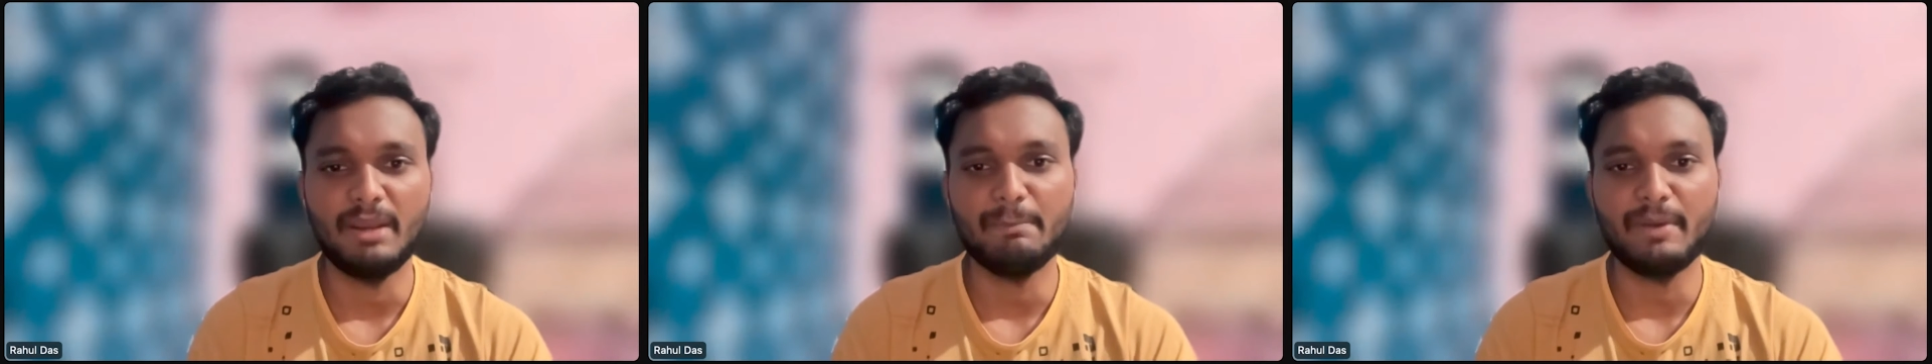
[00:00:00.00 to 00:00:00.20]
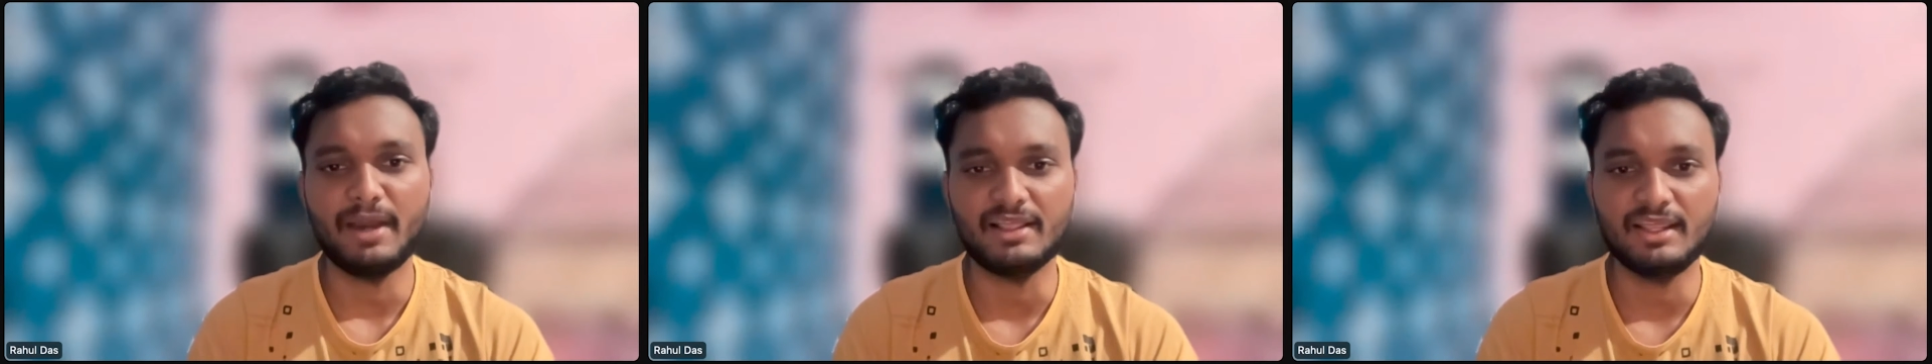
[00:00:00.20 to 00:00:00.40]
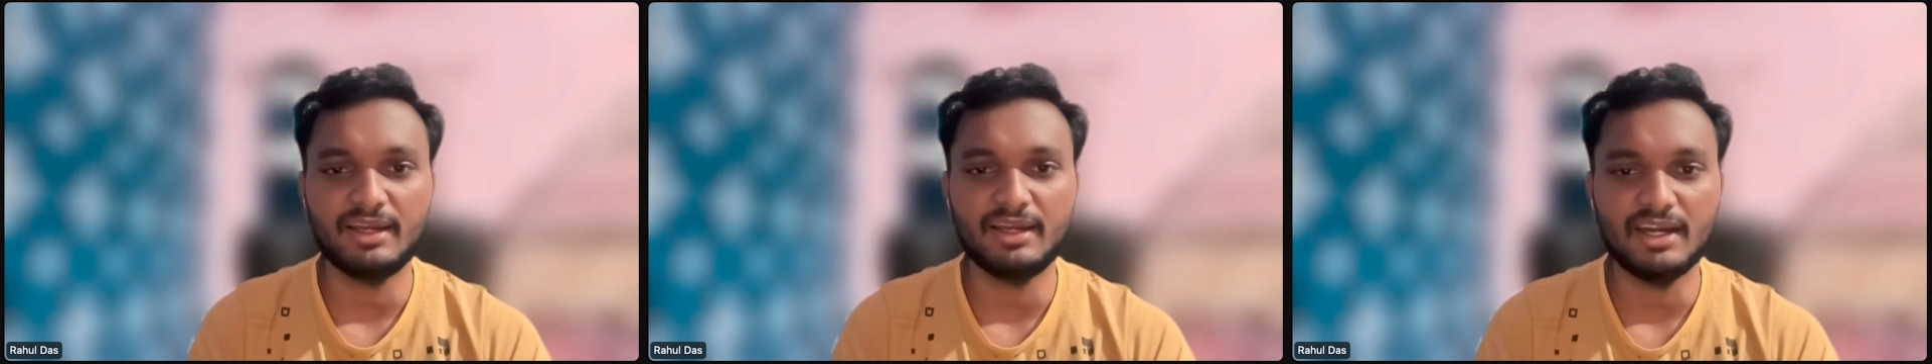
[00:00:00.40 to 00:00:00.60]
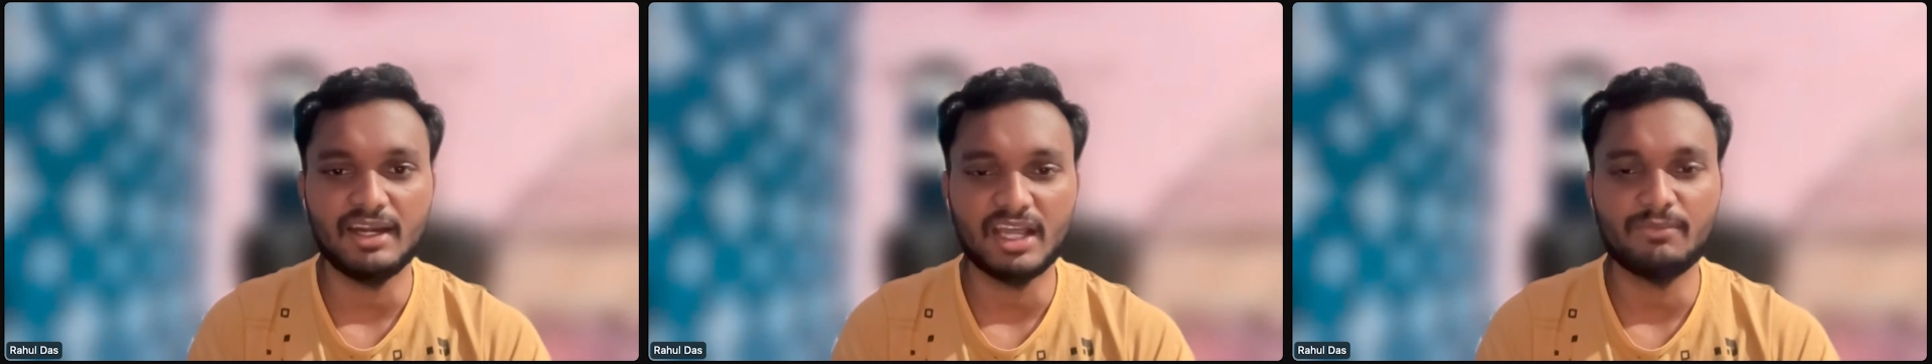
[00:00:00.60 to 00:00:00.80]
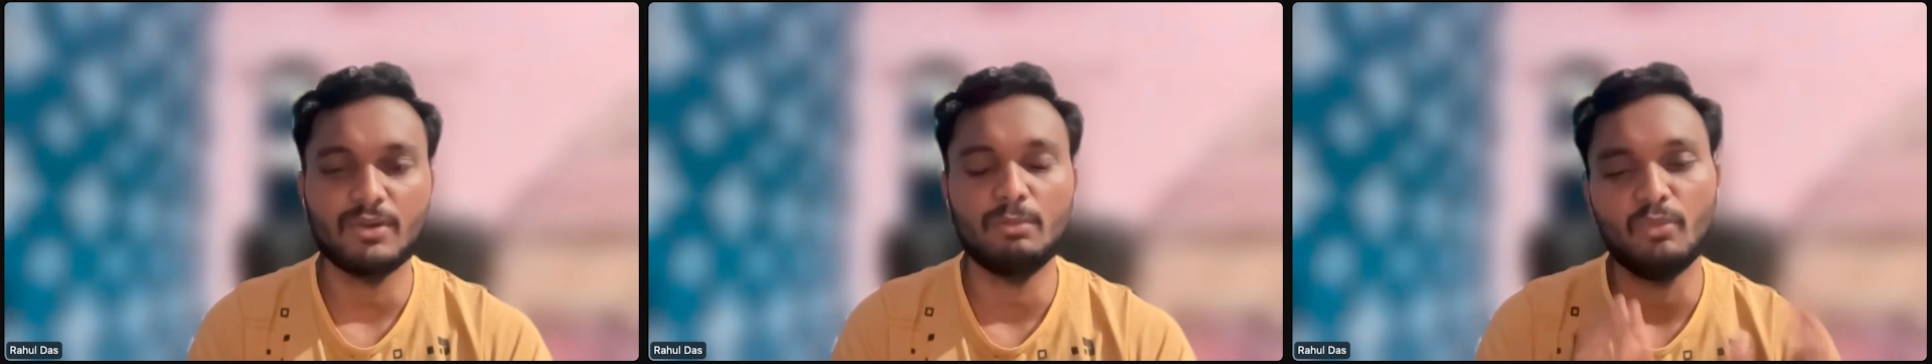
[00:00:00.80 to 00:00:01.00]
by passing
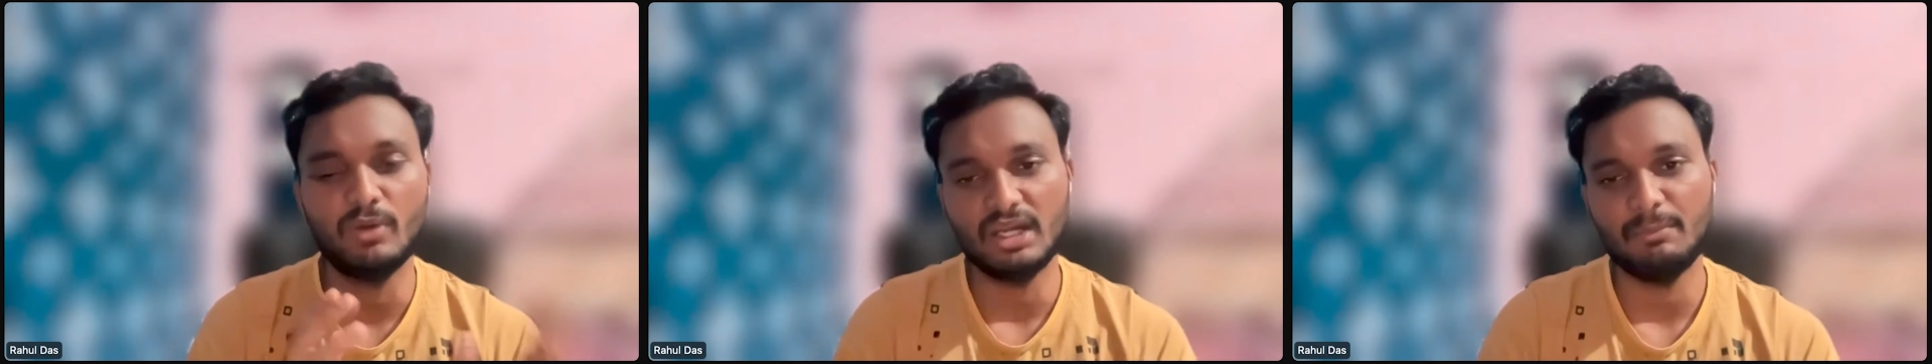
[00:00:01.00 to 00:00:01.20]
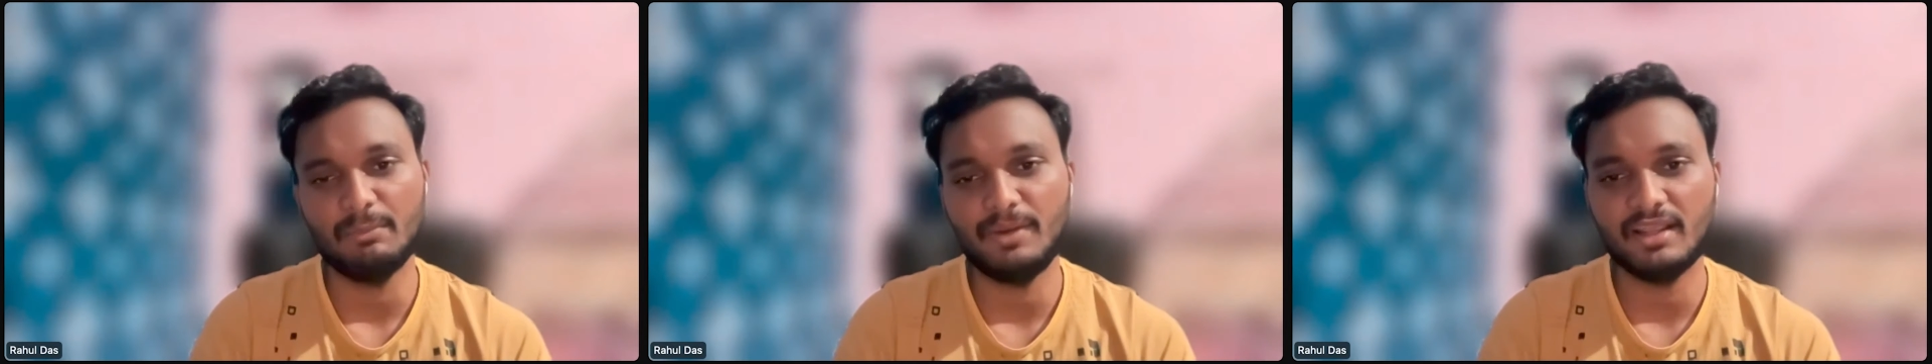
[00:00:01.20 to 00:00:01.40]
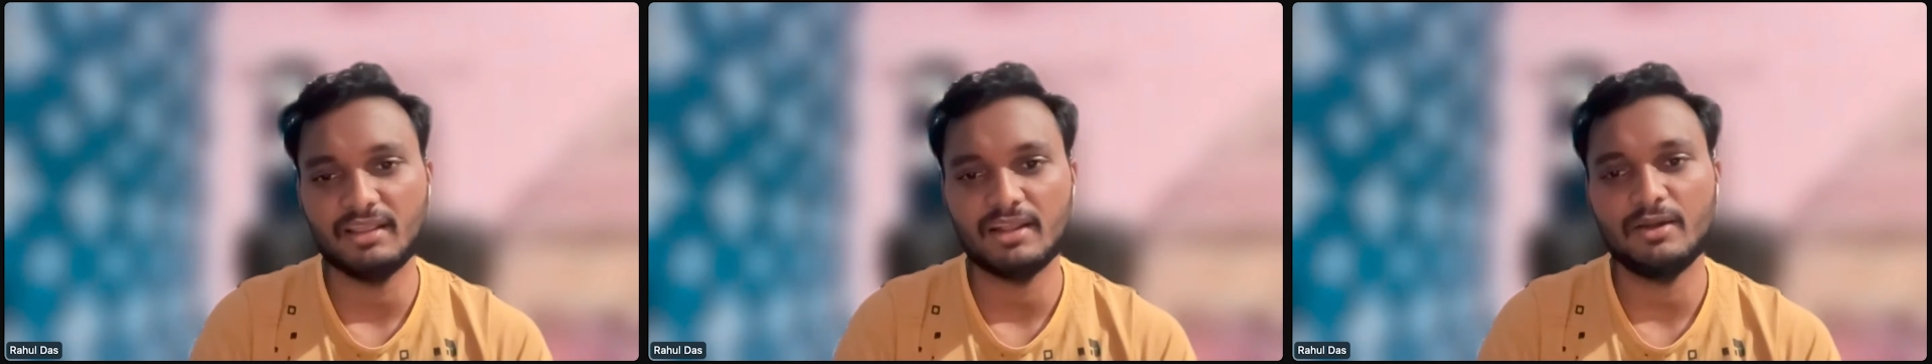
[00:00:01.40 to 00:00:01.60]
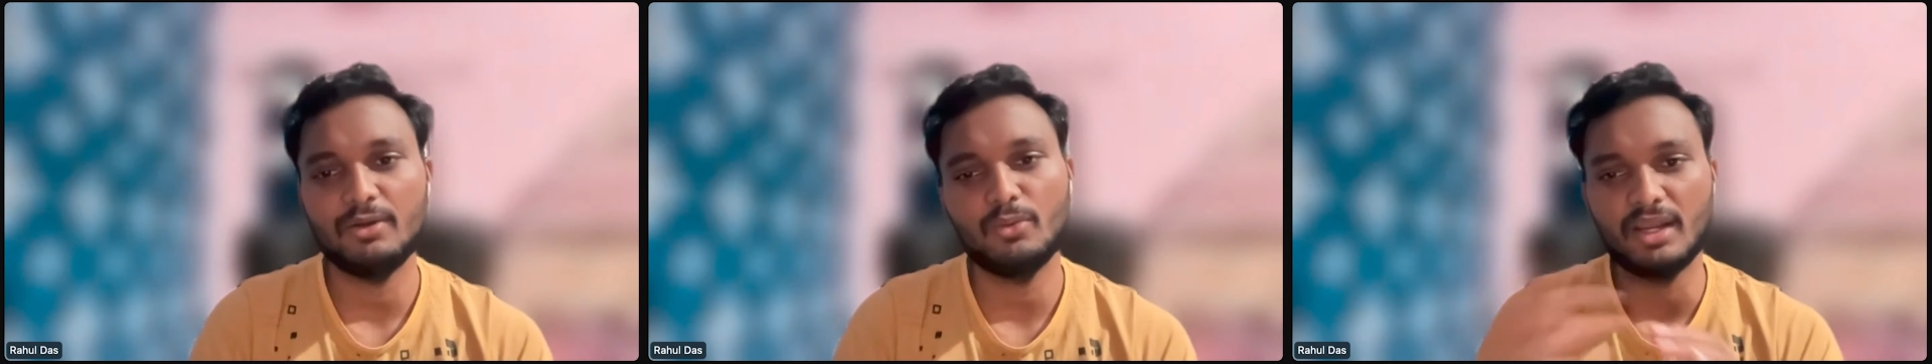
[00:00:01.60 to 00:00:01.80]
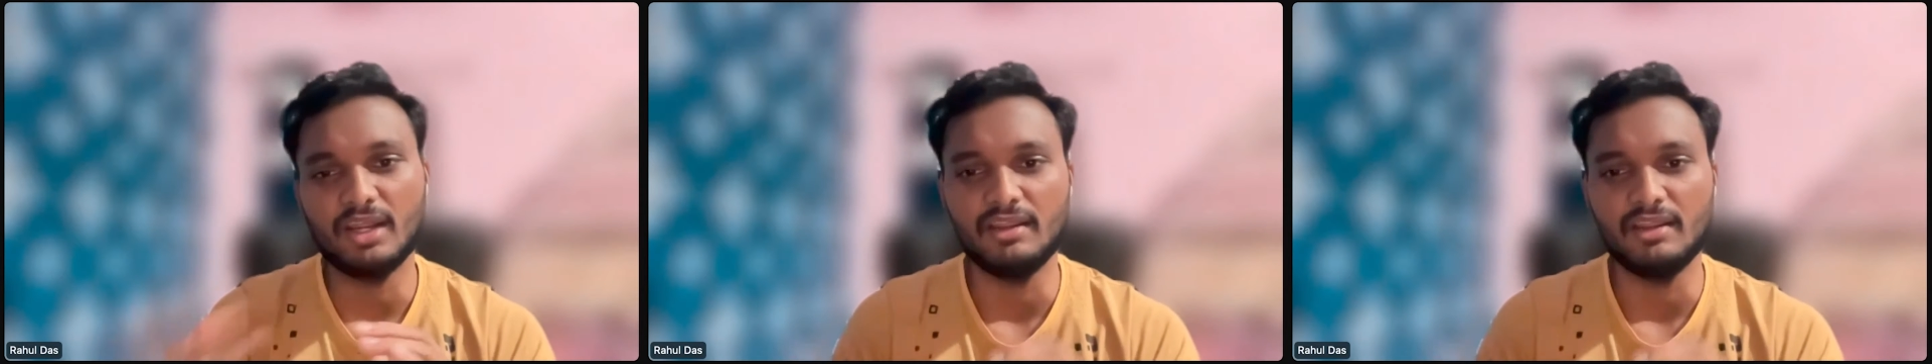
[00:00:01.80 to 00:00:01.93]
data from one application